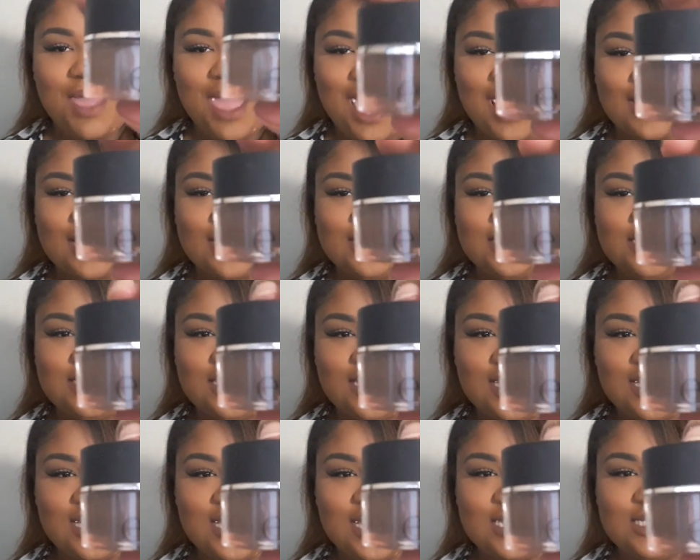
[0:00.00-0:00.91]

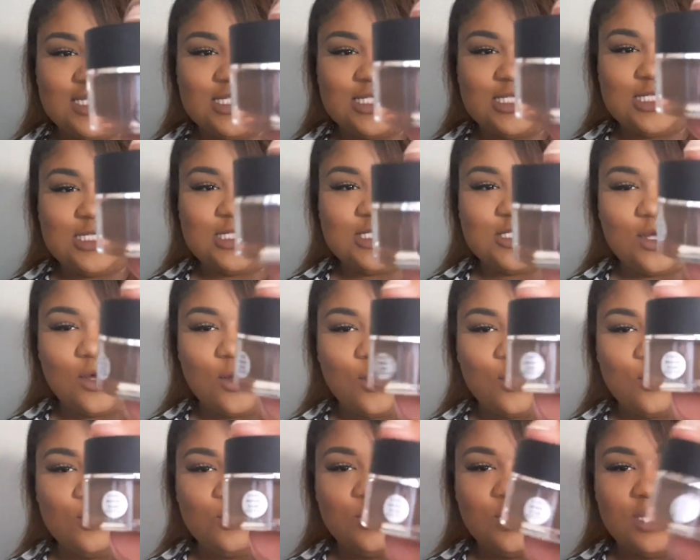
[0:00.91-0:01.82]
packaging is
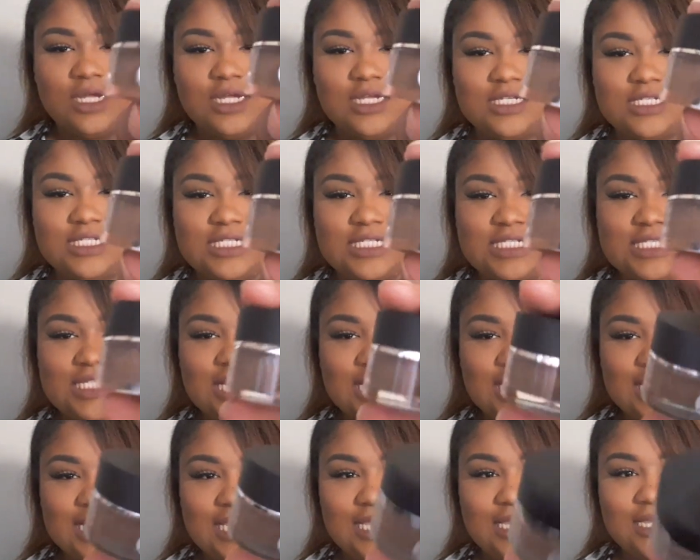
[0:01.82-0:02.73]
so
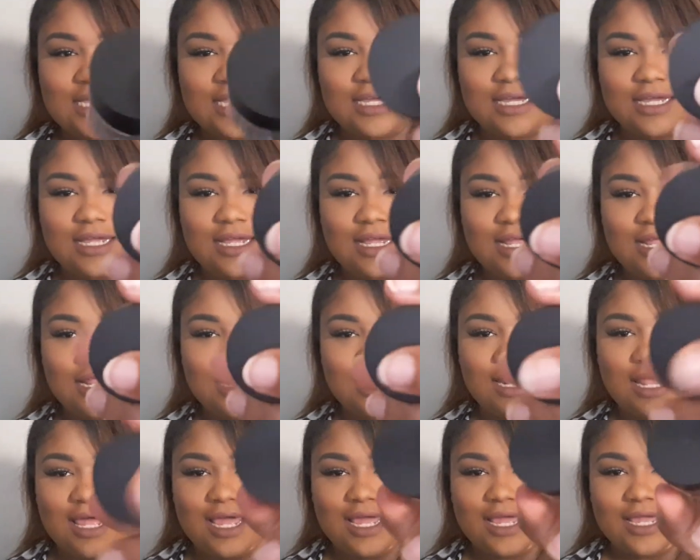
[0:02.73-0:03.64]
sleek.
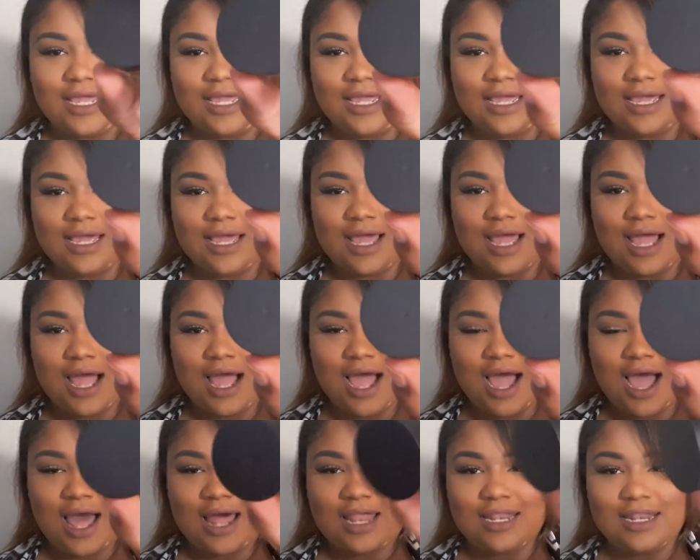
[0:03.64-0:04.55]
Like,
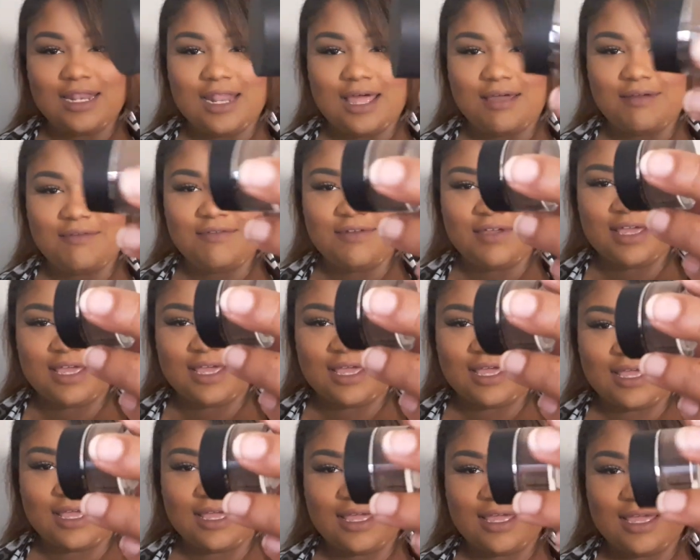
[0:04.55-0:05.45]
I love
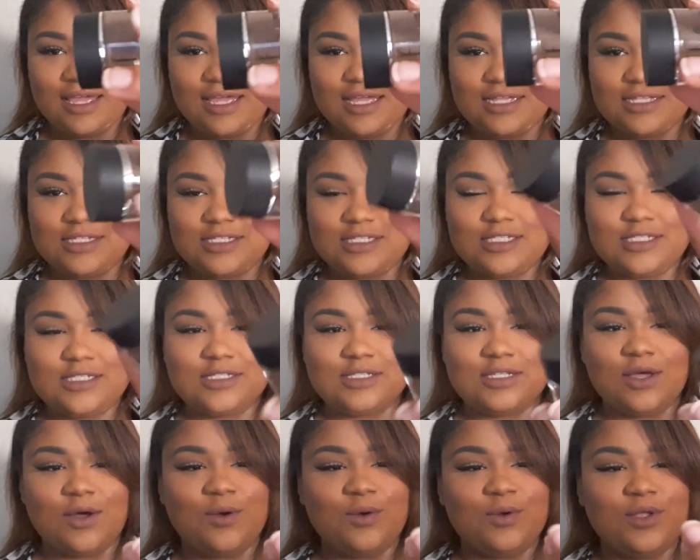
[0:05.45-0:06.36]
it. It's
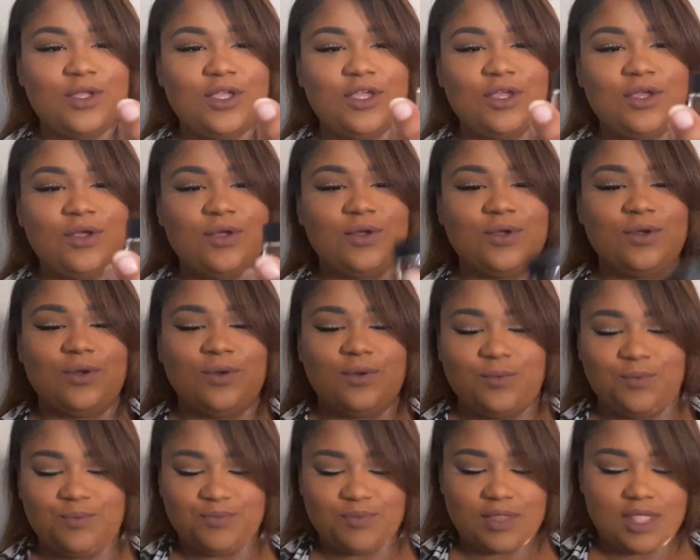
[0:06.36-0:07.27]
so
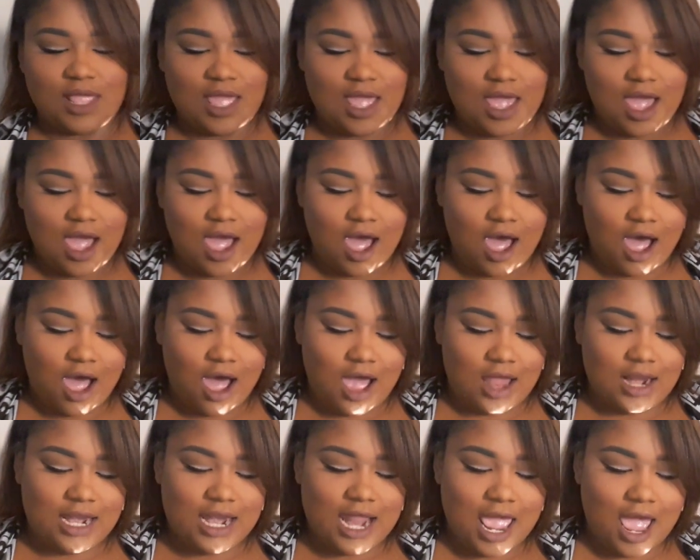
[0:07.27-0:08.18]
cute.
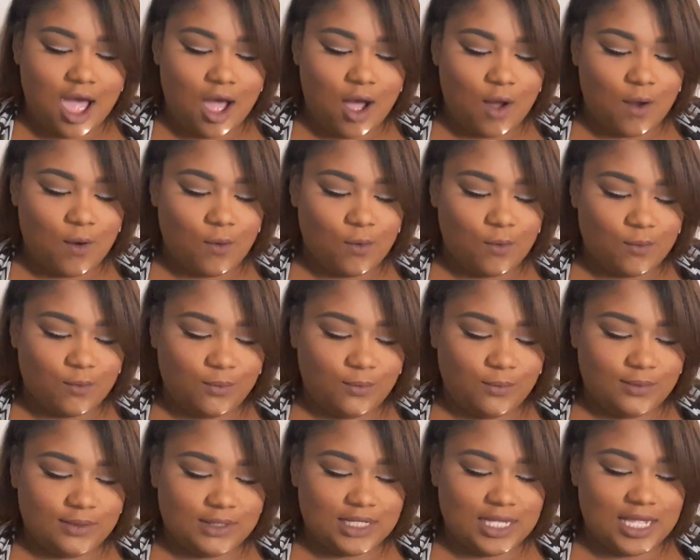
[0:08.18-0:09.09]
Now
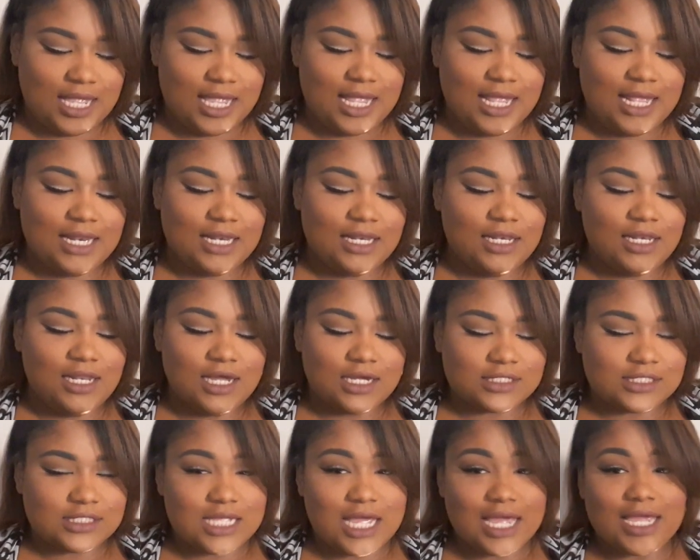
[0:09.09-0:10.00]
it
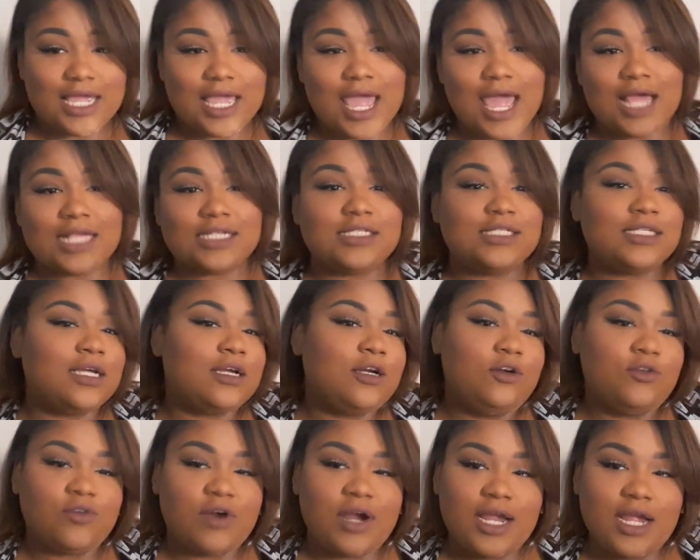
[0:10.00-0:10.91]
looks like it has a
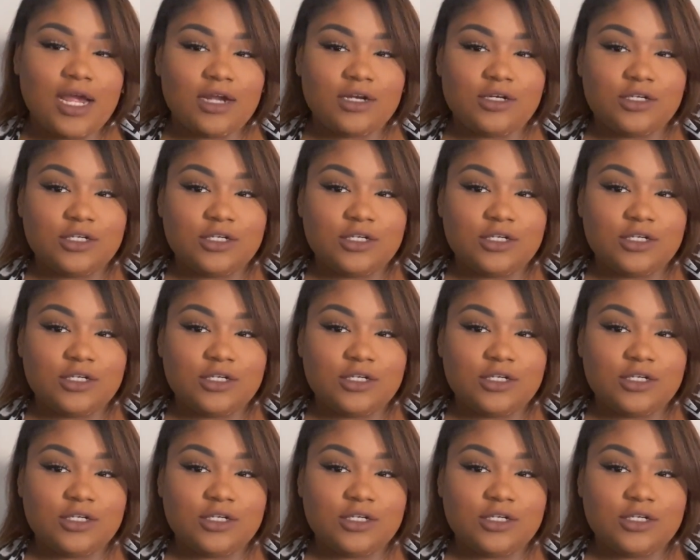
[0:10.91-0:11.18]
gray